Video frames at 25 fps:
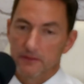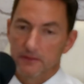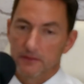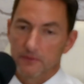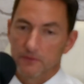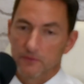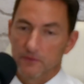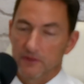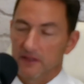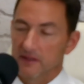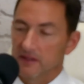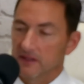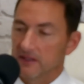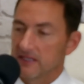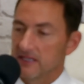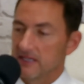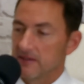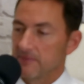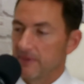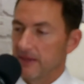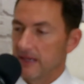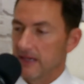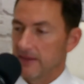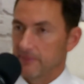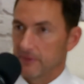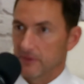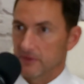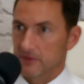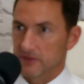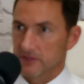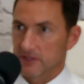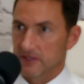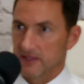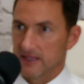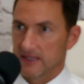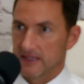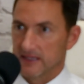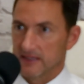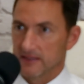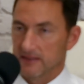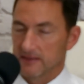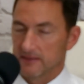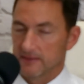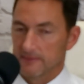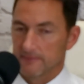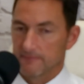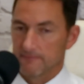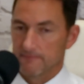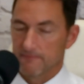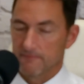one of the key papers
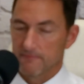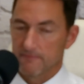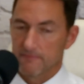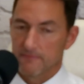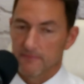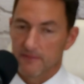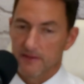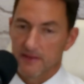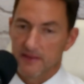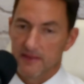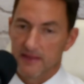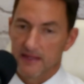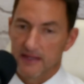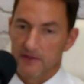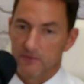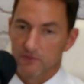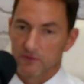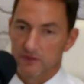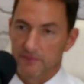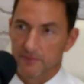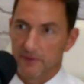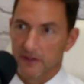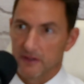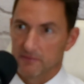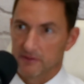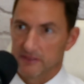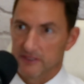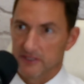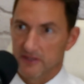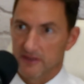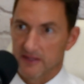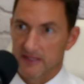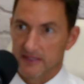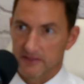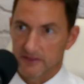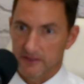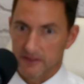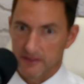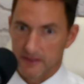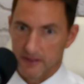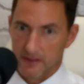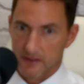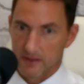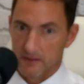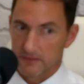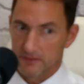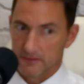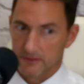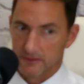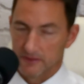that was published this
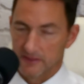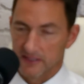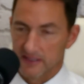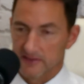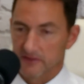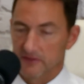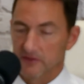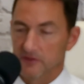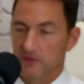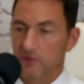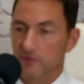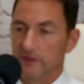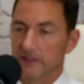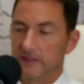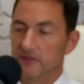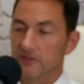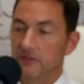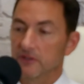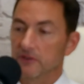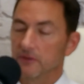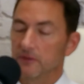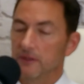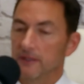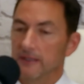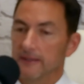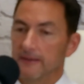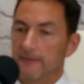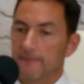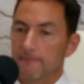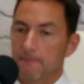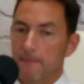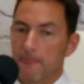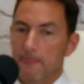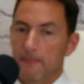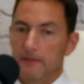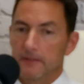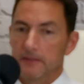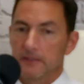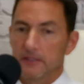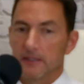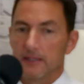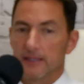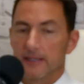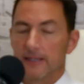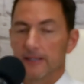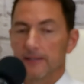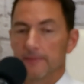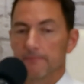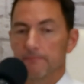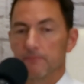year, 2022,
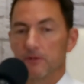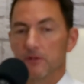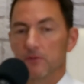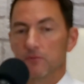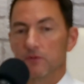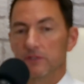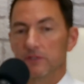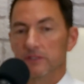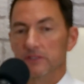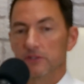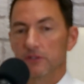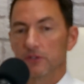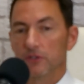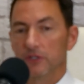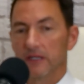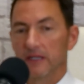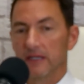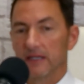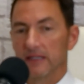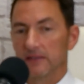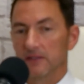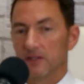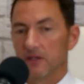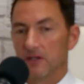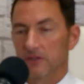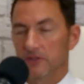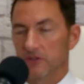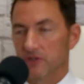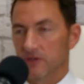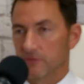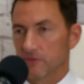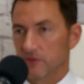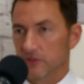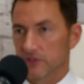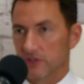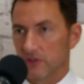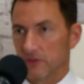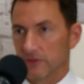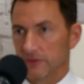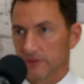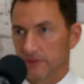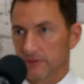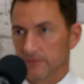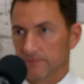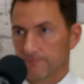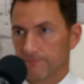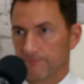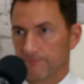was looking at long-term results